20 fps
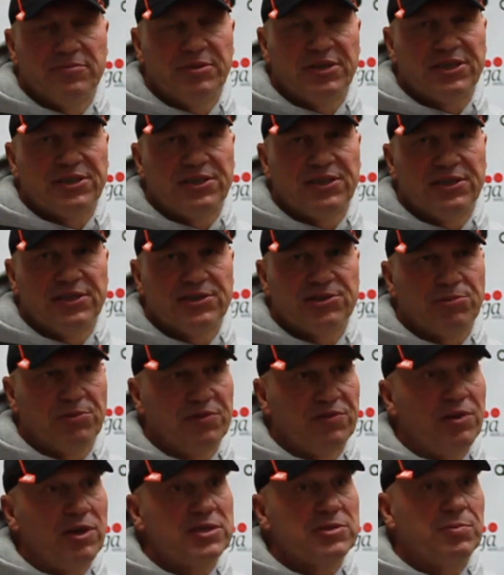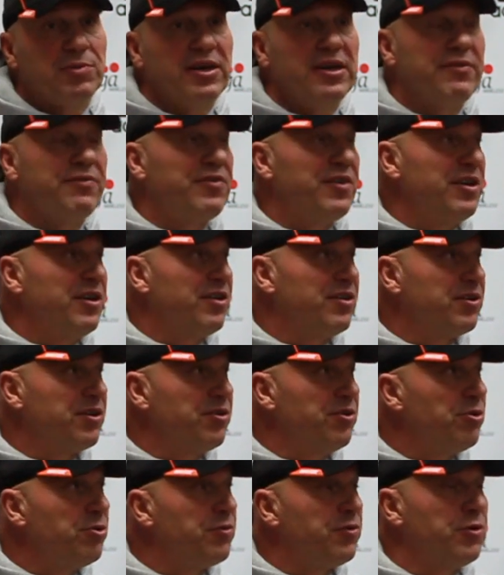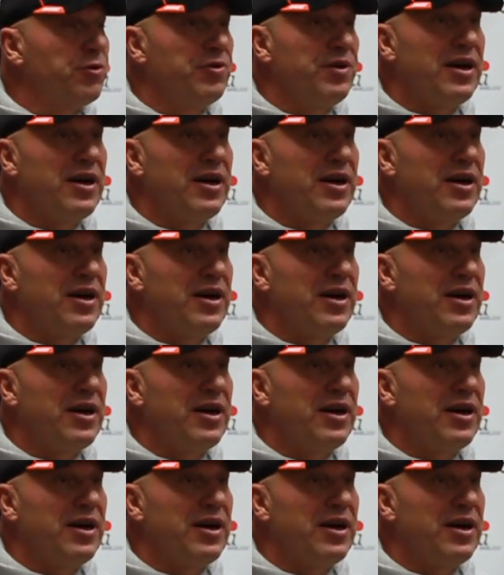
because we've lost Brian Finney on Gonofo